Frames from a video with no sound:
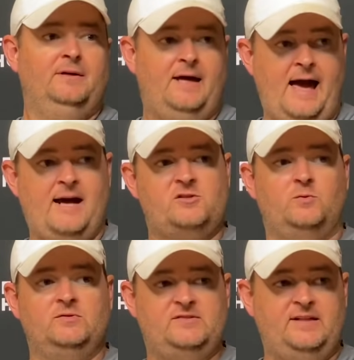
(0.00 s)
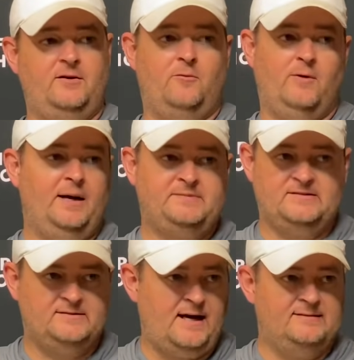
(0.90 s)
actual center reps
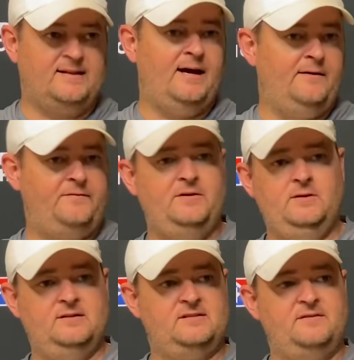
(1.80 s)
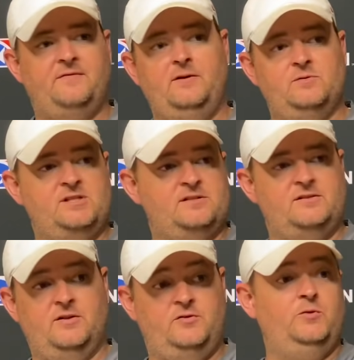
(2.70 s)
is not as high as if he was just
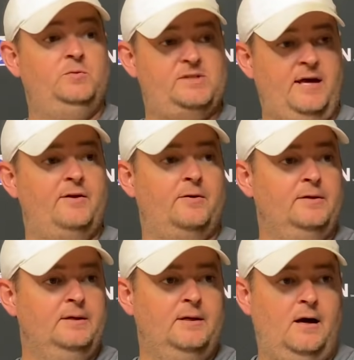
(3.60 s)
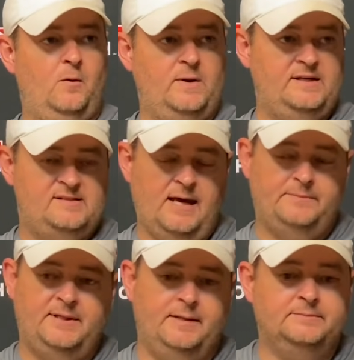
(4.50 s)
the two center when he
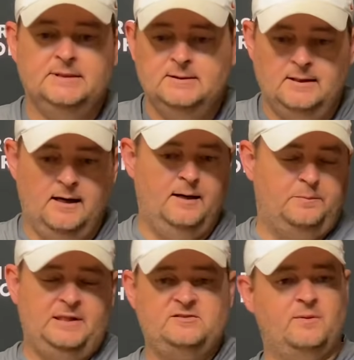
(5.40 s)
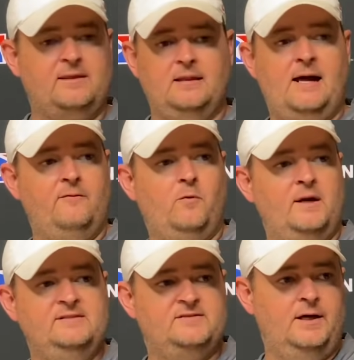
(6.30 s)
stepped in. Pleased with a lot of what
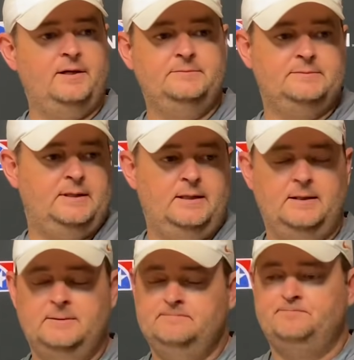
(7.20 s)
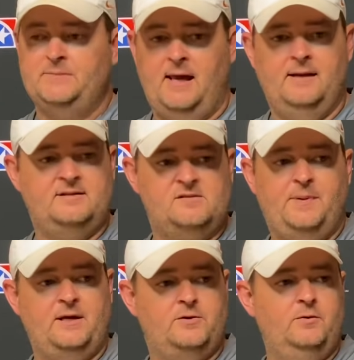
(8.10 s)
he's done.
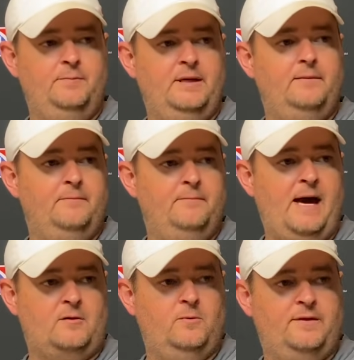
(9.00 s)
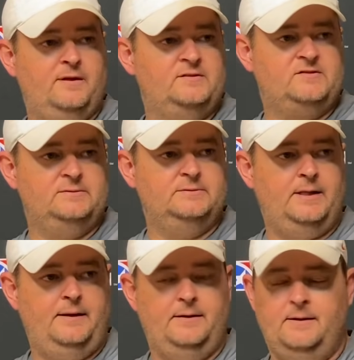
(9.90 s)
Anticipate Coop being back with us
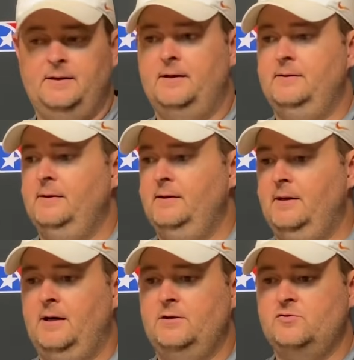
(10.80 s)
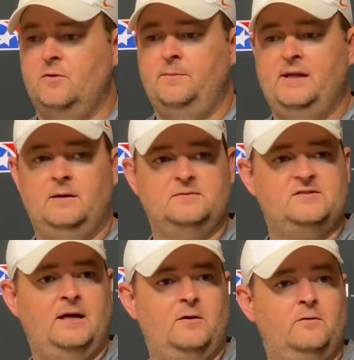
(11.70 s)
and Jerome being able to
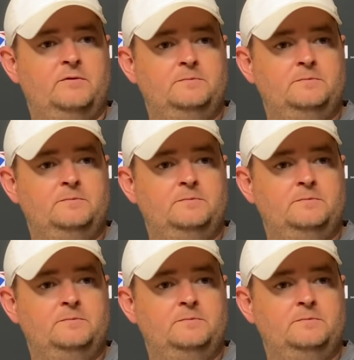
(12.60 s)
slide over.